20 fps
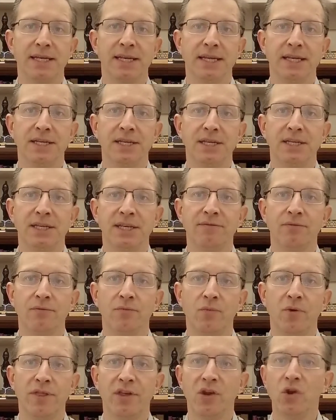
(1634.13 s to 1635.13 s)
distance
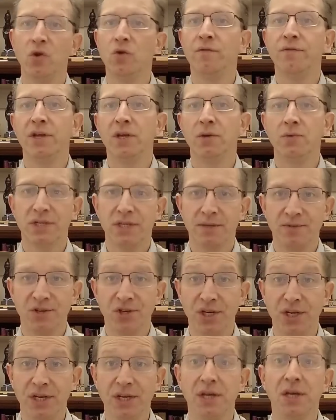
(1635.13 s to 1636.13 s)
even with the low frequency
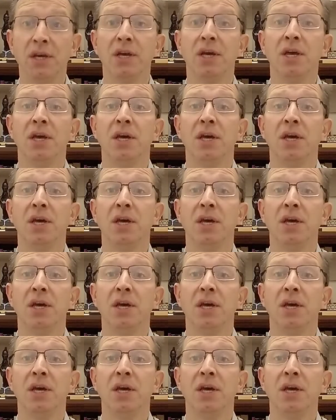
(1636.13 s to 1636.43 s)
machine.